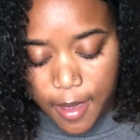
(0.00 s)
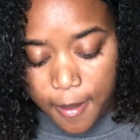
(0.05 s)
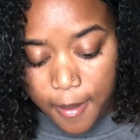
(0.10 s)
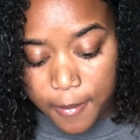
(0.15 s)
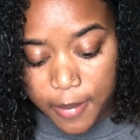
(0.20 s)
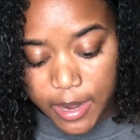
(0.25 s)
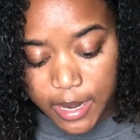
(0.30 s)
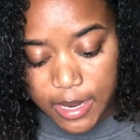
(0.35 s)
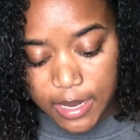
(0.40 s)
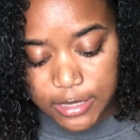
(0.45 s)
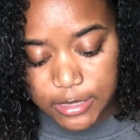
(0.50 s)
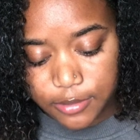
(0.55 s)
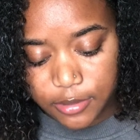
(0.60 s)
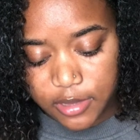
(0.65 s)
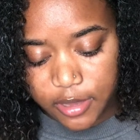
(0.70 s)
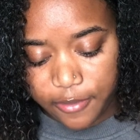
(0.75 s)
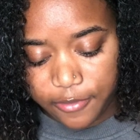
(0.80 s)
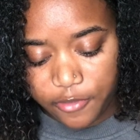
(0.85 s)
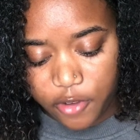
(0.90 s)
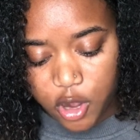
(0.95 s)
But it comes with
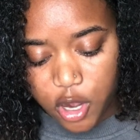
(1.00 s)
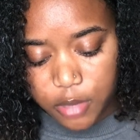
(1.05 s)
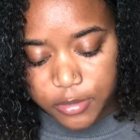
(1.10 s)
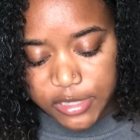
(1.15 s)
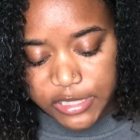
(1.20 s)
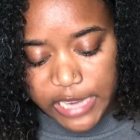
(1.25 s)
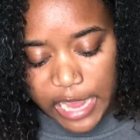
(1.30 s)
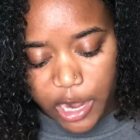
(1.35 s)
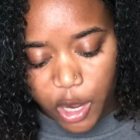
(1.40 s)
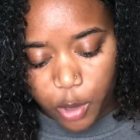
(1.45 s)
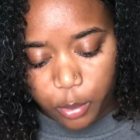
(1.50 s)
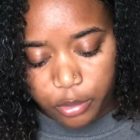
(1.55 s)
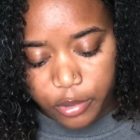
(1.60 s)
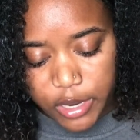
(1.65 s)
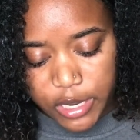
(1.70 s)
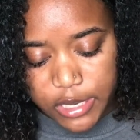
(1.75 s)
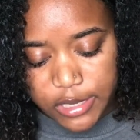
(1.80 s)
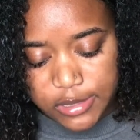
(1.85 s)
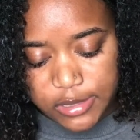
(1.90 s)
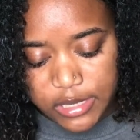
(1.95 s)
a firm shadow
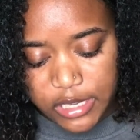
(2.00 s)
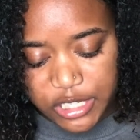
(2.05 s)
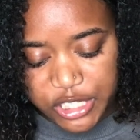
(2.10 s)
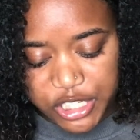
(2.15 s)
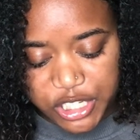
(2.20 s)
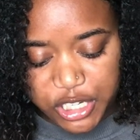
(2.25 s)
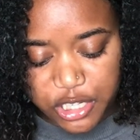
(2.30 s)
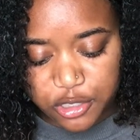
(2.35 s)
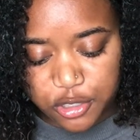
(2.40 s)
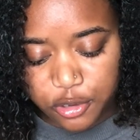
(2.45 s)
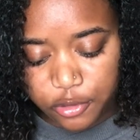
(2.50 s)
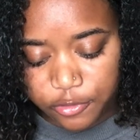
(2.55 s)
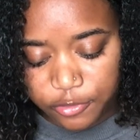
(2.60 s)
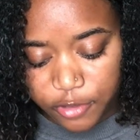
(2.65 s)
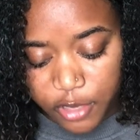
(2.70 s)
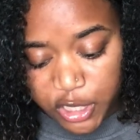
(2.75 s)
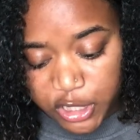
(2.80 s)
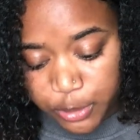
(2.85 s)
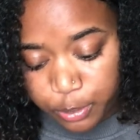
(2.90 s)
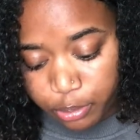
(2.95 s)
brush, a chisel
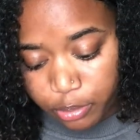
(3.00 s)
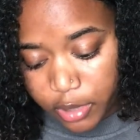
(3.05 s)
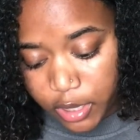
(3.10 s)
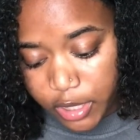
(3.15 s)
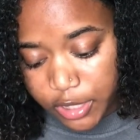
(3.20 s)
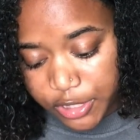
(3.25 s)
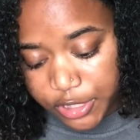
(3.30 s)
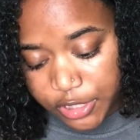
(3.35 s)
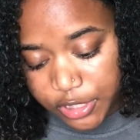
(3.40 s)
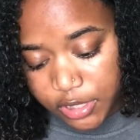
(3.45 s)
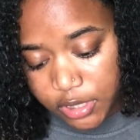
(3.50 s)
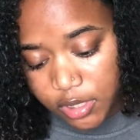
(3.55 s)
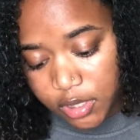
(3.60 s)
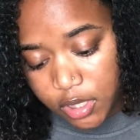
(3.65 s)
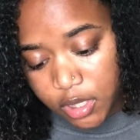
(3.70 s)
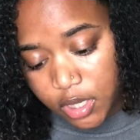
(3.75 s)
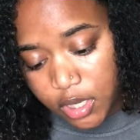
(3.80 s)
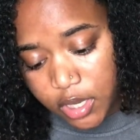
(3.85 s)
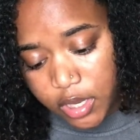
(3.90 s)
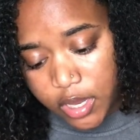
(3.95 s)
flush brush,
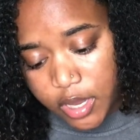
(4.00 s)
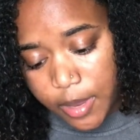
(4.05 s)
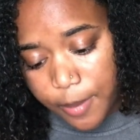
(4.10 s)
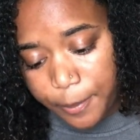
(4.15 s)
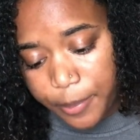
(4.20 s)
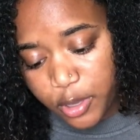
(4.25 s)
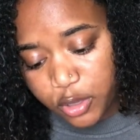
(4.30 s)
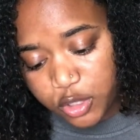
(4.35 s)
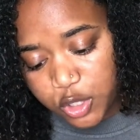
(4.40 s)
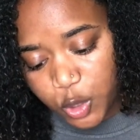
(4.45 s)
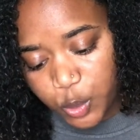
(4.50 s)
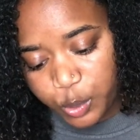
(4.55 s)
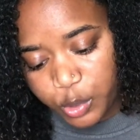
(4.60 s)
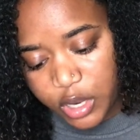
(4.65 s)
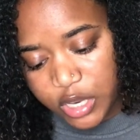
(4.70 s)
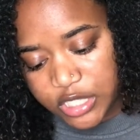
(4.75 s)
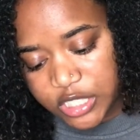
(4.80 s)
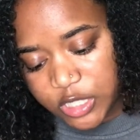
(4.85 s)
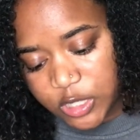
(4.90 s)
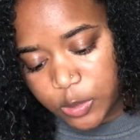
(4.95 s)
pencil
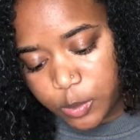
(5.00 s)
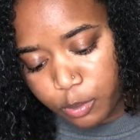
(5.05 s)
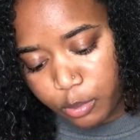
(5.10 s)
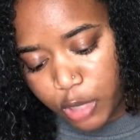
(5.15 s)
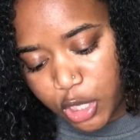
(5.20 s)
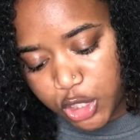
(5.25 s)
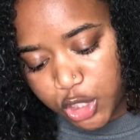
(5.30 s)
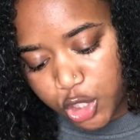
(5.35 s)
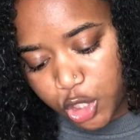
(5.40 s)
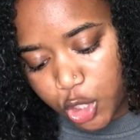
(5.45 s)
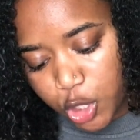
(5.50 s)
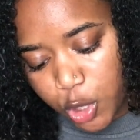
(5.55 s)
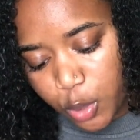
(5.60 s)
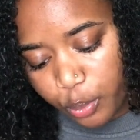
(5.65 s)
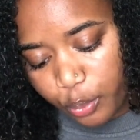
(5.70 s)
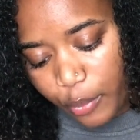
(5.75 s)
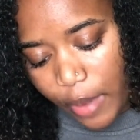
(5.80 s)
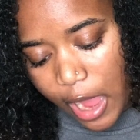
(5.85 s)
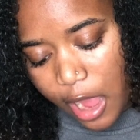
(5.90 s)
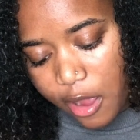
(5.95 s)
brush, smudger,
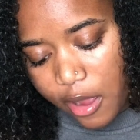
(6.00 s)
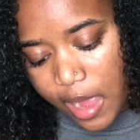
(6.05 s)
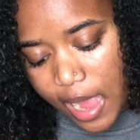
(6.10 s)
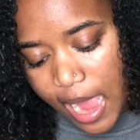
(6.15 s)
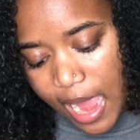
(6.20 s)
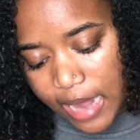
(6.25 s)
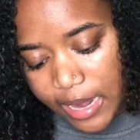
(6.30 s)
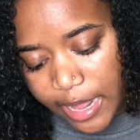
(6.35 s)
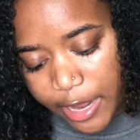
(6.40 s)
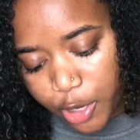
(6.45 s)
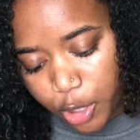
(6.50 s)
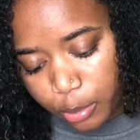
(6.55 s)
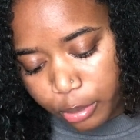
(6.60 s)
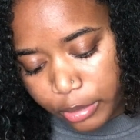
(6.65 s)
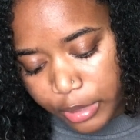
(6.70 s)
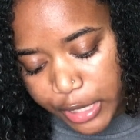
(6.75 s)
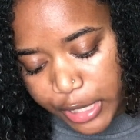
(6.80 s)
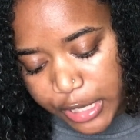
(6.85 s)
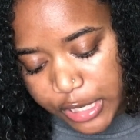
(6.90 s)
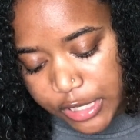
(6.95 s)
brow highlighter
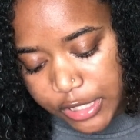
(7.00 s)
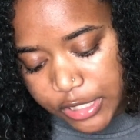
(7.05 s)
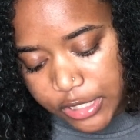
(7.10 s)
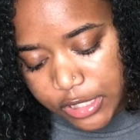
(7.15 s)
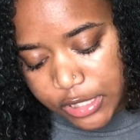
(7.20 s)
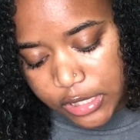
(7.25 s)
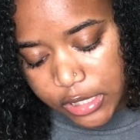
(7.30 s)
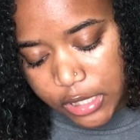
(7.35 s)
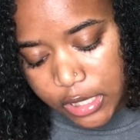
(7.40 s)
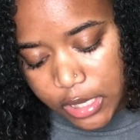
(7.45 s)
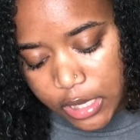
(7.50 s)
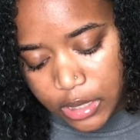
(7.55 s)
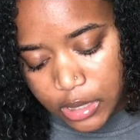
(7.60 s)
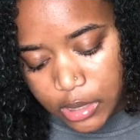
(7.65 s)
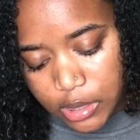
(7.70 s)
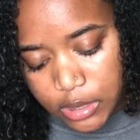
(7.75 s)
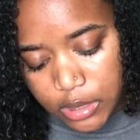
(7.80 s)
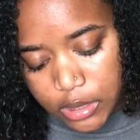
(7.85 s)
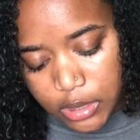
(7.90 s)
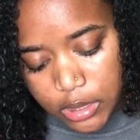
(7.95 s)
brush,
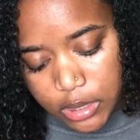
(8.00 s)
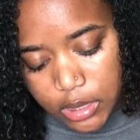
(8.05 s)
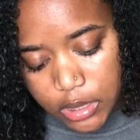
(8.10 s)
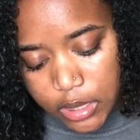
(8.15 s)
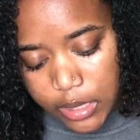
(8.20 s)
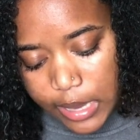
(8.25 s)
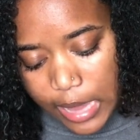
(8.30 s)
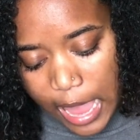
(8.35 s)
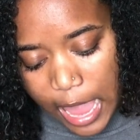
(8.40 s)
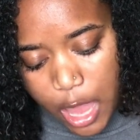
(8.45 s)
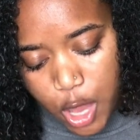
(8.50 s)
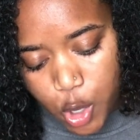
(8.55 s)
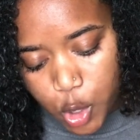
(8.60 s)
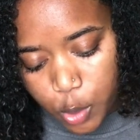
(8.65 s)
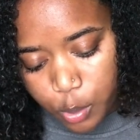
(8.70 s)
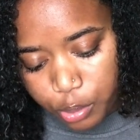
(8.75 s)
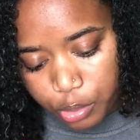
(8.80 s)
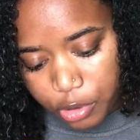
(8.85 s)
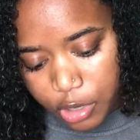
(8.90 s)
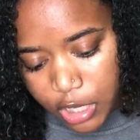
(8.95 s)
angle
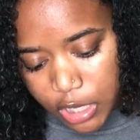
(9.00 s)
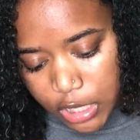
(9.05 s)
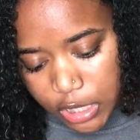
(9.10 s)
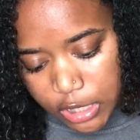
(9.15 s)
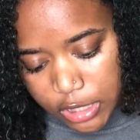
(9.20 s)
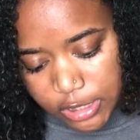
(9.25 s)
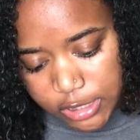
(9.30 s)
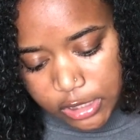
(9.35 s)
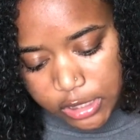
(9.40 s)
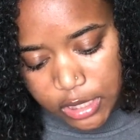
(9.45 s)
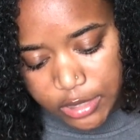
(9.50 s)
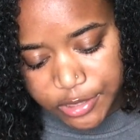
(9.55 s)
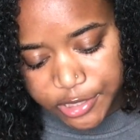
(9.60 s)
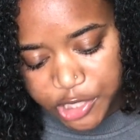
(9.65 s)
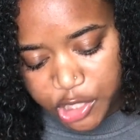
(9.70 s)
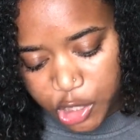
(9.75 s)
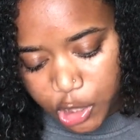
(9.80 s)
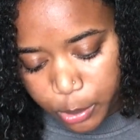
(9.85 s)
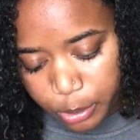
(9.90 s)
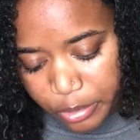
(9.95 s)
brush,
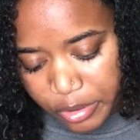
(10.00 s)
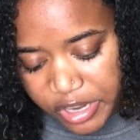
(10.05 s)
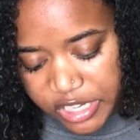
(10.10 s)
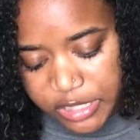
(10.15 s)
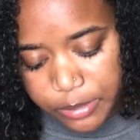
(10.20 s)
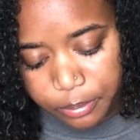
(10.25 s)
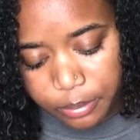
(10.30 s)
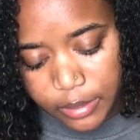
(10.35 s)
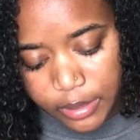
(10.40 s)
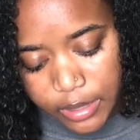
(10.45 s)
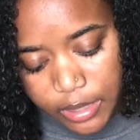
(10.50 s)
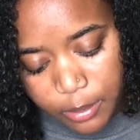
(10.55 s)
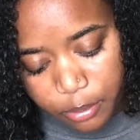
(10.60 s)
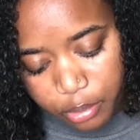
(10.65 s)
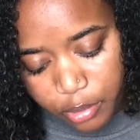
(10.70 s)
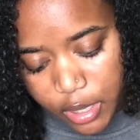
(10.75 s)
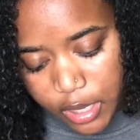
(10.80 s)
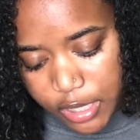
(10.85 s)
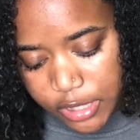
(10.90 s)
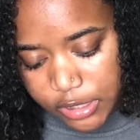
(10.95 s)
concealer brush, blending
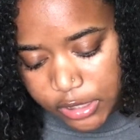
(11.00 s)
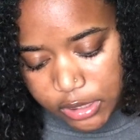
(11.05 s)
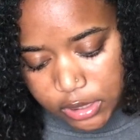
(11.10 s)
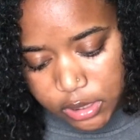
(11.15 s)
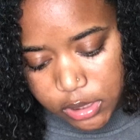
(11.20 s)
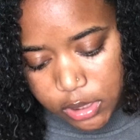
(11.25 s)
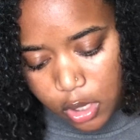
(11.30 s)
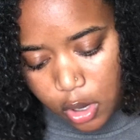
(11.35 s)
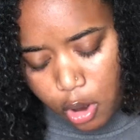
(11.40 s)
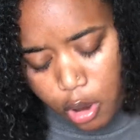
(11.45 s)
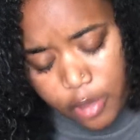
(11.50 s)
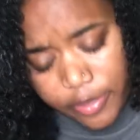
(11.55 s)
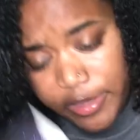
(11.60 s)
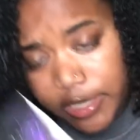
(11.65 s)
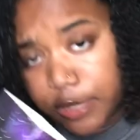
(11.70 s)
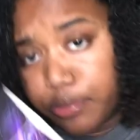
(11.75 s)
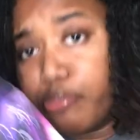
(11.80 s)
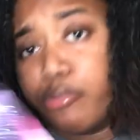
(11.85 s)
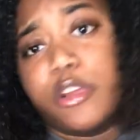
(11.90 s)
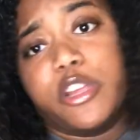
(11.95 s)
brush, all
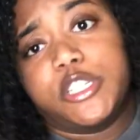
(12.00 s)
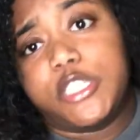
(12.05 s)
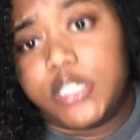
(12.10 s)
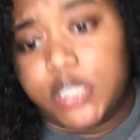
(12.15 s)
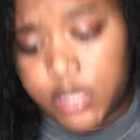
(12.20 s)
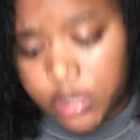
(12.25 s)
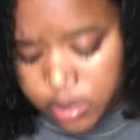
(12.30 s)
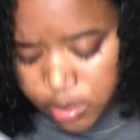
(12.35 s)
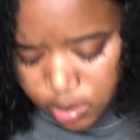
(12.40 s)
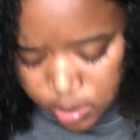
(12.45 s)
these brushes.